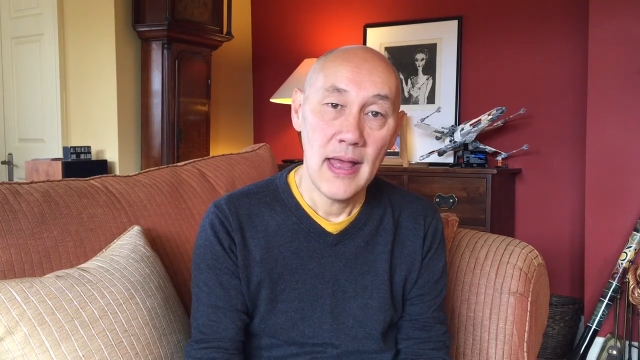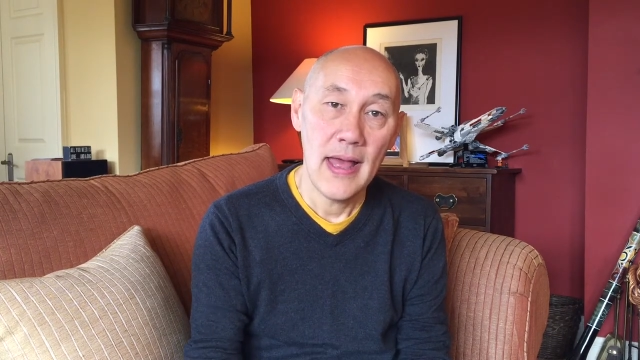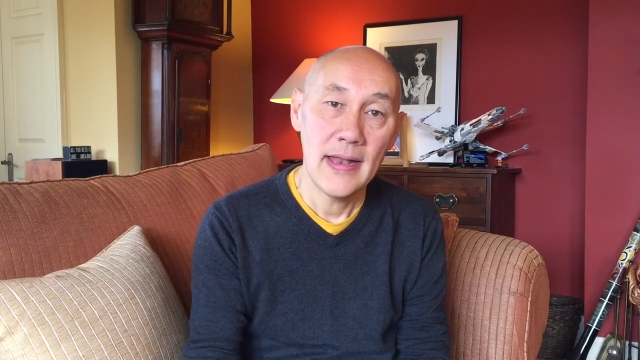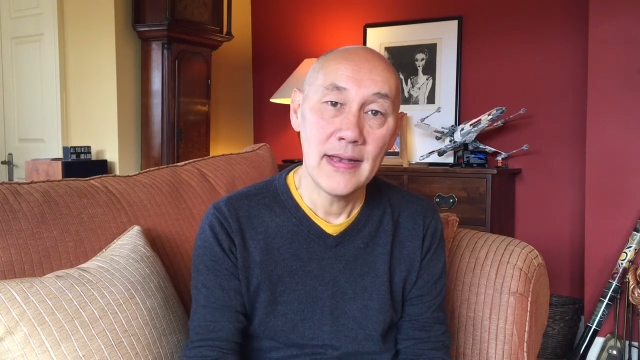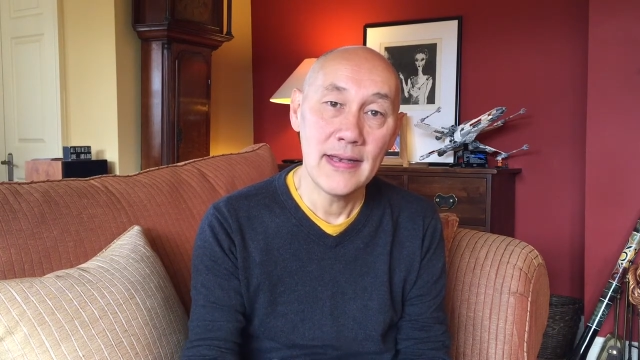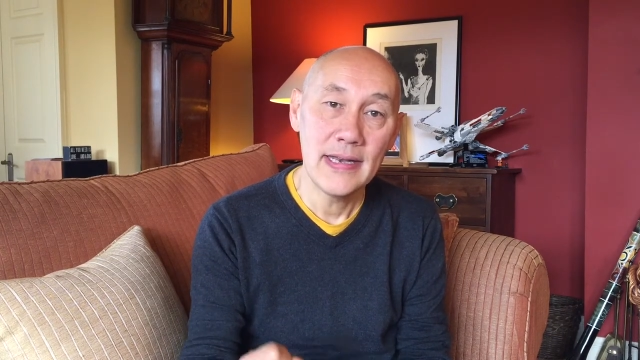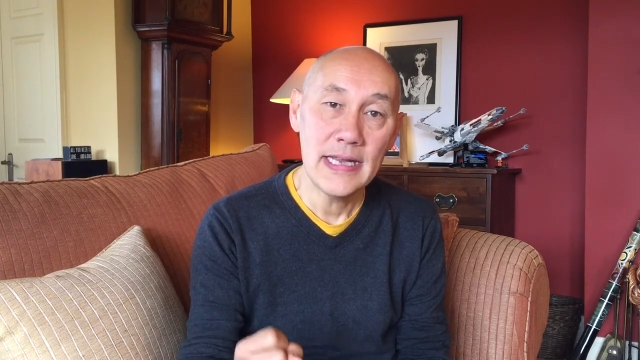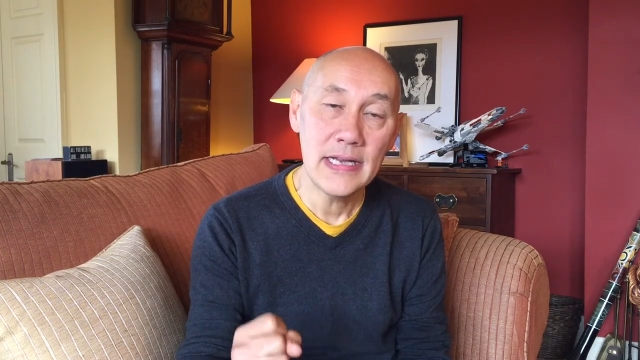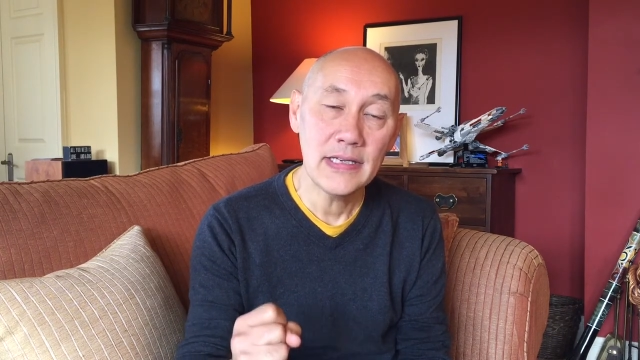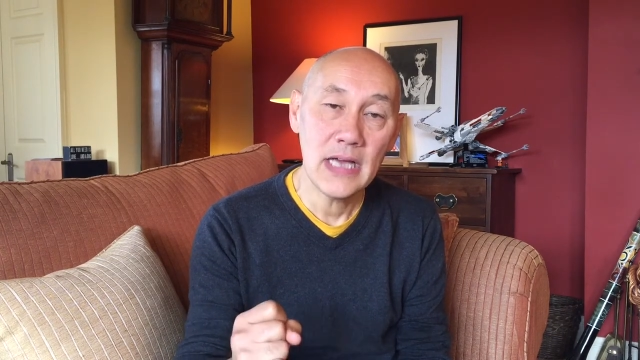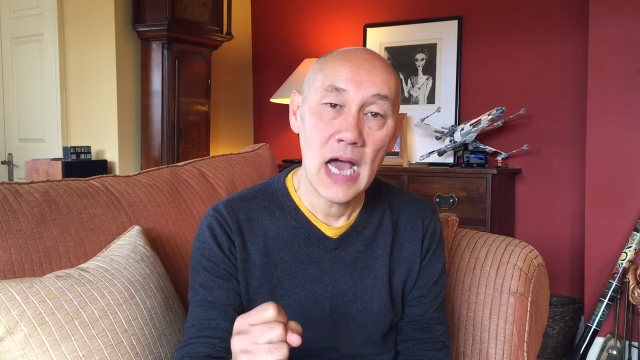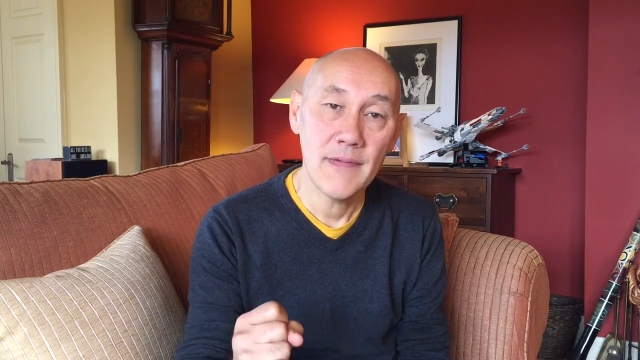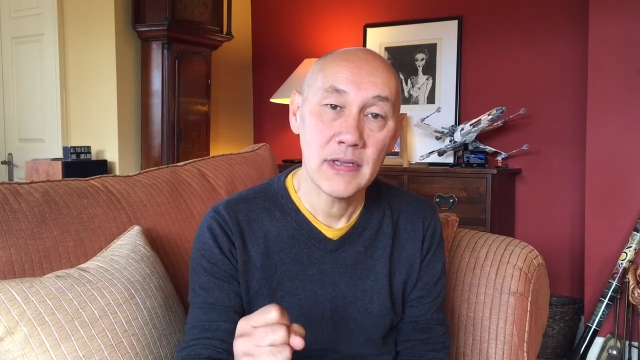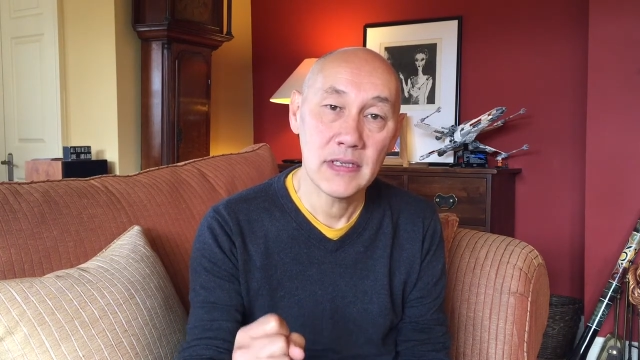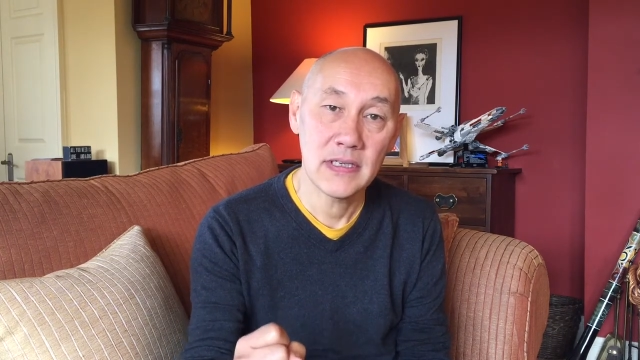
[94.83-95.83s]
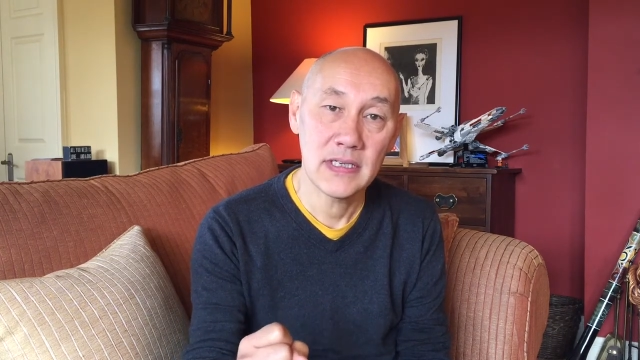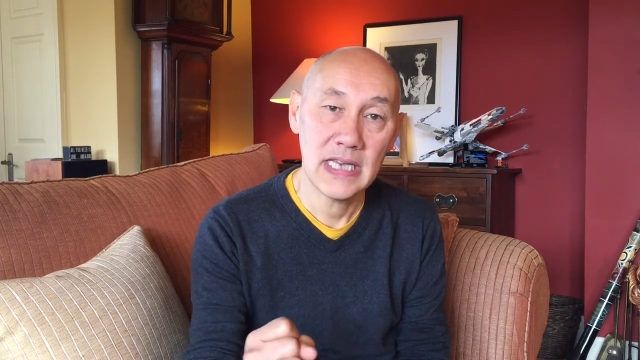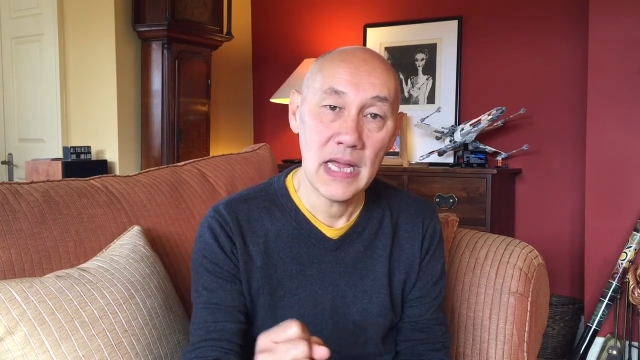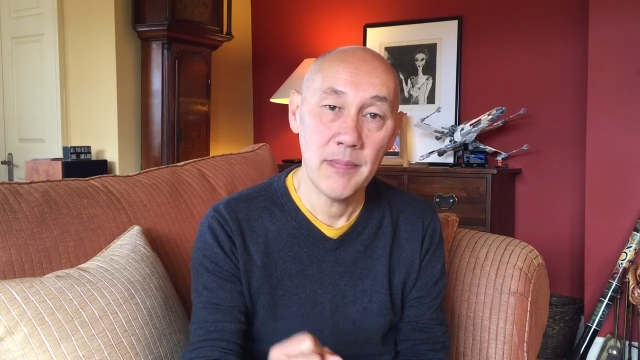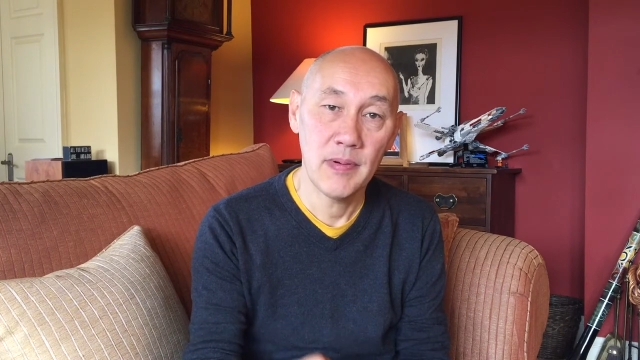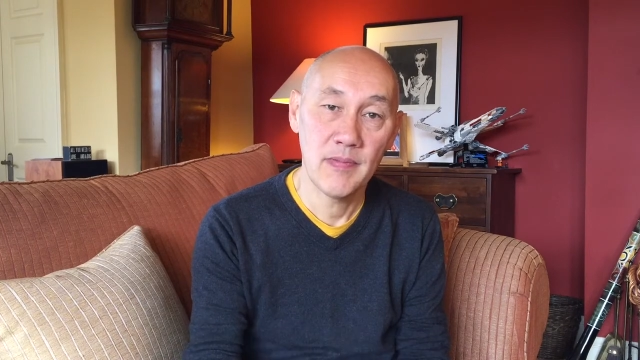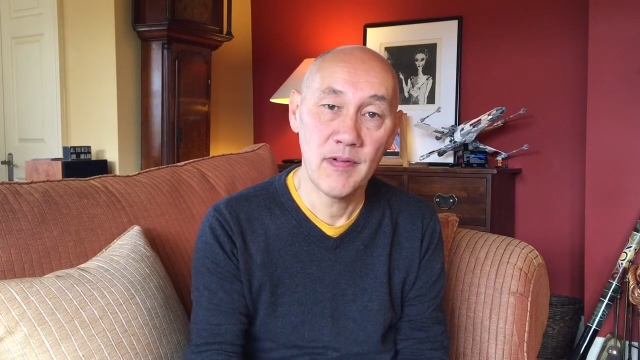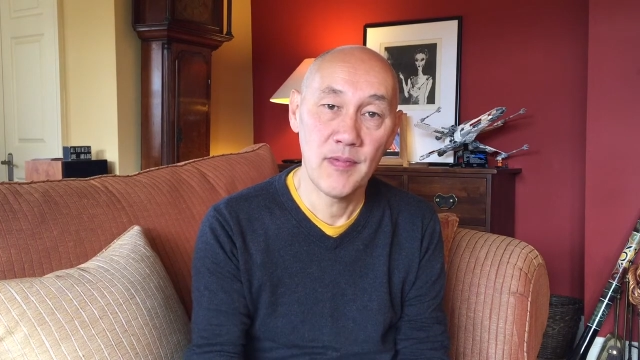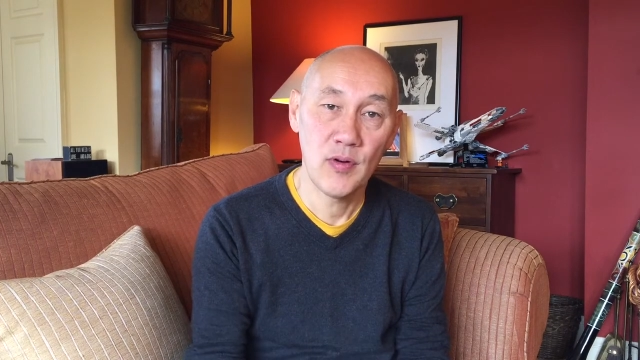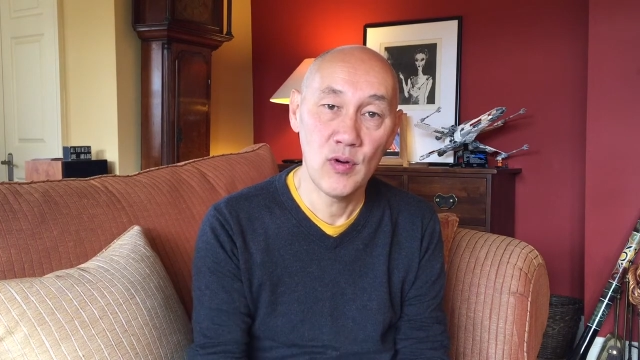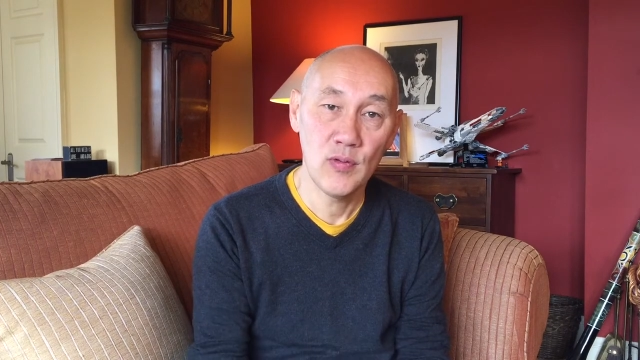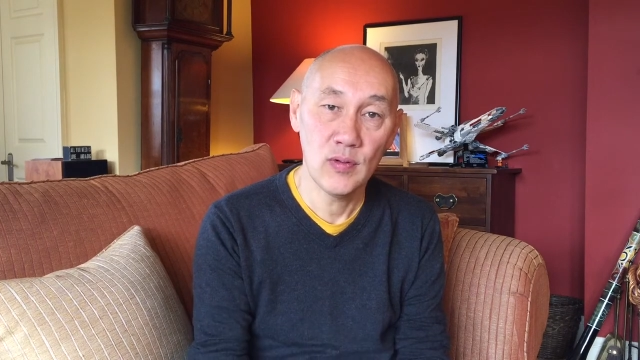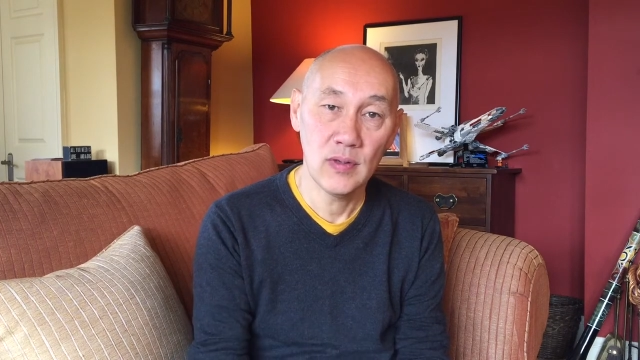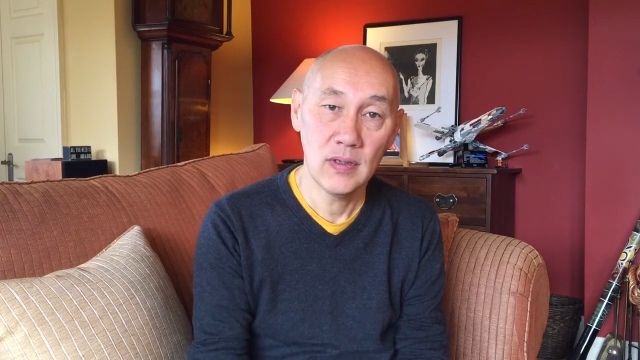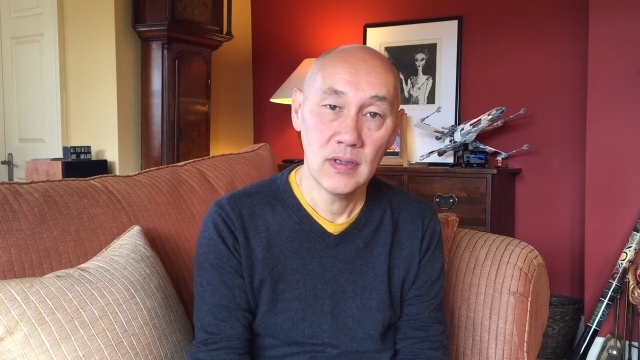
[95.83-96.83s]
a need to have a stamp of
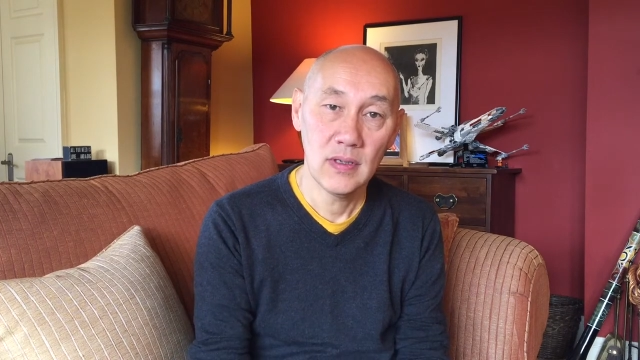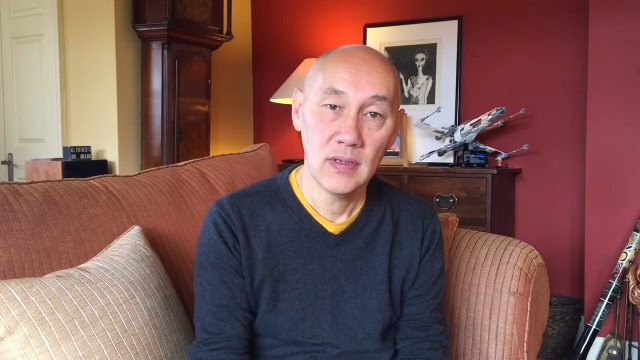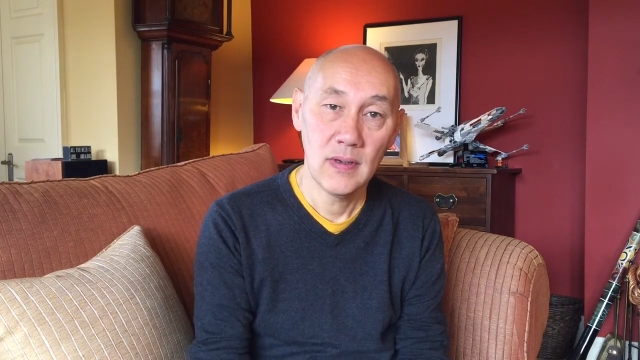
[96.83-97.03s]
approval.